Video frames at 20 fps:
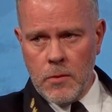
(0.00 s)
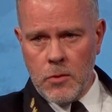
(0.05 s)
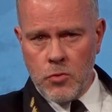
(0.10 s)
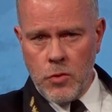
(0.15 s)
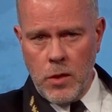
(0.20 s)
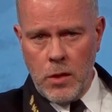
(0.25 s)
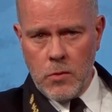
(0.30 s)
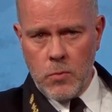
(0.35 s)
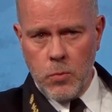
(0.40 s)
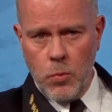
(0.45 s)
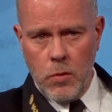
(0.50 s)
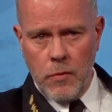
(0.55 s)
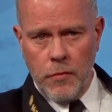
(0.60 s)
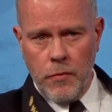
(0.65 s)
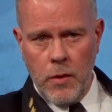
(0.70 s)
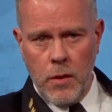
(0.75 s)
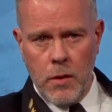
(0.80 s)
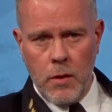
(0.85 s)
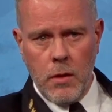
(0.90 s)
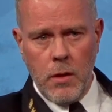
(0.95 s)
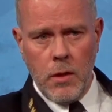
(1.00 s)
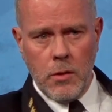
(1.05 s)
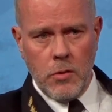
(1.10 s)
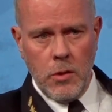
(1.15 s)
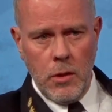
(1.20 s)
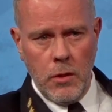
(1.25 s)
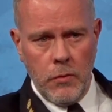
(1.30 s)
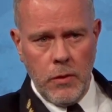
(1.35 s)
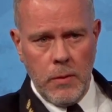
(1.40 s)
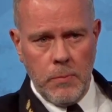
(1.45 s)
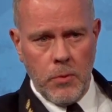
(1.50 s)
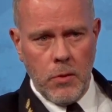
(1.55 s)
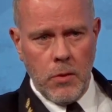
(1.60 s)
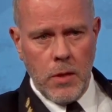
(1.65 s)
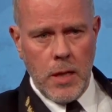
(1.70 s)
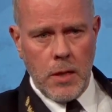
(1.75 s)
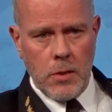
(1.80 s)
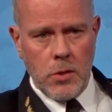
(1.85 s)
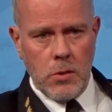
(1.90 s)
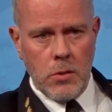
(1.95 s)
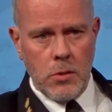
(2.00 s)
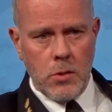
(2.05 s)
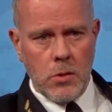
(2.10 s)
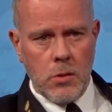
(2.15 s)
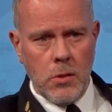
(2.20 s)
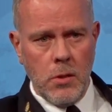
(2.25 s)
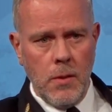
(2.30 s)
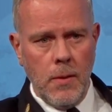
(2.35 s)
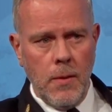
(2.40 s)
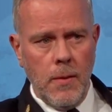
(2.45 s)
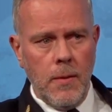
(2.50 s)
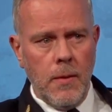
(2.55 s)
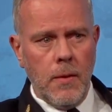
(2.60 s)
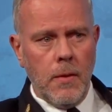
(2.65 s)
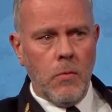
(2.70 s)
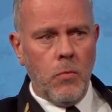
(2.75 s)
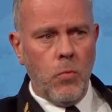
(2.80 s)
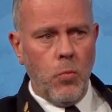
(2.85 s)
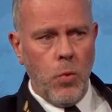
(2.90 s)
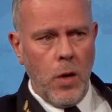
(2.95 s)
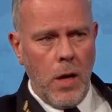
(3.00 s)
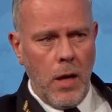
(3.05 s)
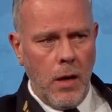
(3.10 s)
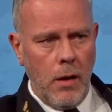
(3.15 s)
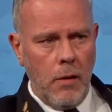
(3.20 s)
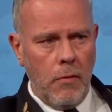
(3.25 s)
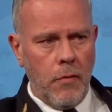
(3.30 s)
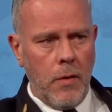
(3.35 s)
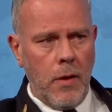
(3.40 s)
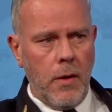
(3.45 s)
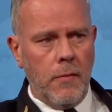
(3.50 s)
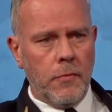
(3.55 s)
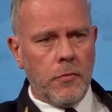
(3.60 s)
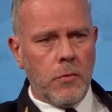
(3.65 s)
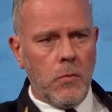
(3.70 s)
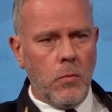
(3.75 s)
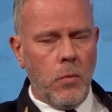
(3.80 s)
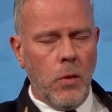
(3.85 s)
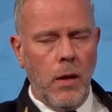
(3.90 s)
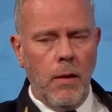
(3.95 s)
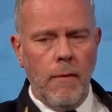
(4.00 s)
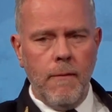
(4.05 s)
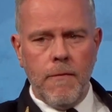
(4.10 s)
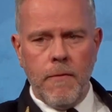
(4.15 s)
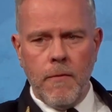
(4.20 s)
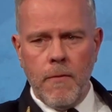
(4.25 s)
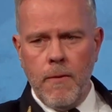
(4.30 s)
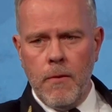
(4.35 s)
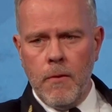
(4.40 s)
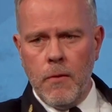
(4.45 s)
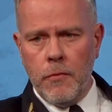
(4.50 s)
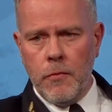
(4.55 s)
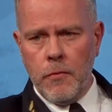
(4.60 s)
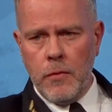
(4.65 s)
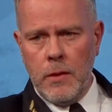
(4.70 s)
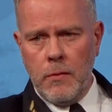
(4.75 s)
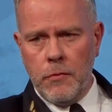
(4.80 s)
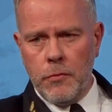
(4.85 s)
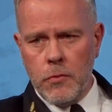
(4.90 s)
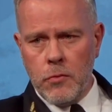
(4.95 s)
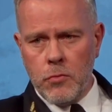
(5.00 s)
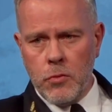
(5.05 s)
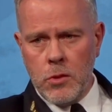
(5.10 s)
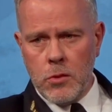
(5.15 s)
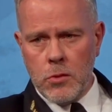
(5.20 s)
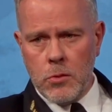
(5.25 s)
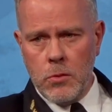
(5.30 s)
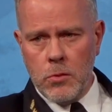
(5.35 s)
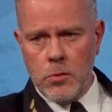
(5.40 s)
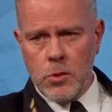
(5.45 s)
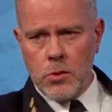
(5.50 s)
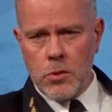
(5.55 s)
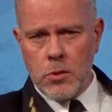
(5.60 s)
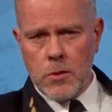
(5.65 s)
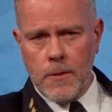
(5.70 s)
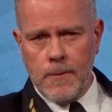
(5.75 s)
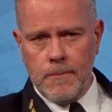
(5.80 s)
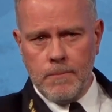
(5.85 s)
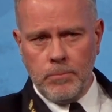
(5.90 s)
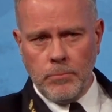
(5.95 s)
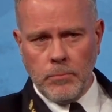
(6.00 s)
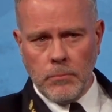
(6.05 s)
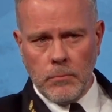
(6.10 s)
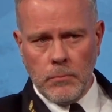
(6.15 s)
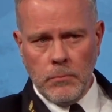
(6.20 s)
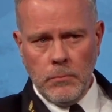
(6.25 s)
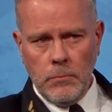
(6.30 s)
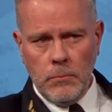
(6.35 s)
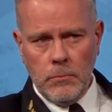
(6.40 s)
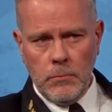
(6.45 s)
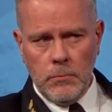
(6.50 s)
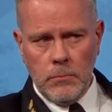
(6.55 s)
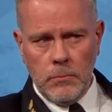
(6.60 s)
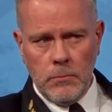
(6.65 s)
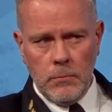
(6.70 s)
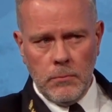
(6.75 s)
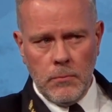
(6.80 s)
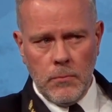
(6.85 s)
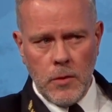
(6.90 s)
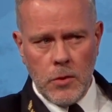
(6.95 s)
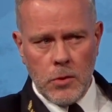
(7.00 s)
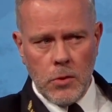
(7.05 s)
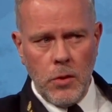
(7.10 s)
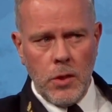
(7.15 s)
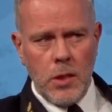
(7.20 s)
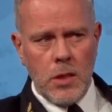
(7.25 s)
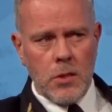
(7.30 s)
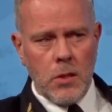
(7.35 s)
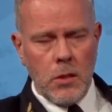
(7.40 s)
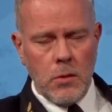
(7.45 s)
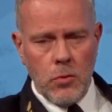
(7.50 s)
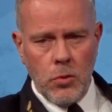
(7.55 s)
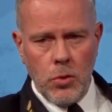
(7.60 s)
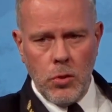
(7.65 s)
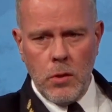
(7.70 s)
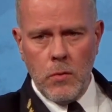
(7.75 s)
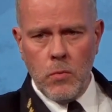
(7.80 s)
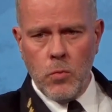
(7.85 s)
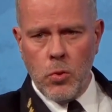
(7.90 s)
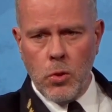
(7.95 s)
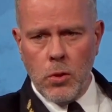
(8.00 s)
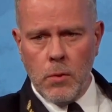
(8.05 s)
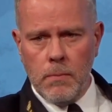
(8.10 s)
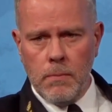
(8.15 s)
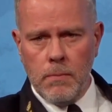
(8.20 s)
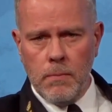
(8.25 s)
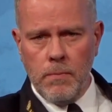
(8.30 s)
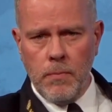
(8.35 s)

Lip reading: Trench warfare, artillery barrages, wave after wave of infantry soldiers. So it is a dirty war,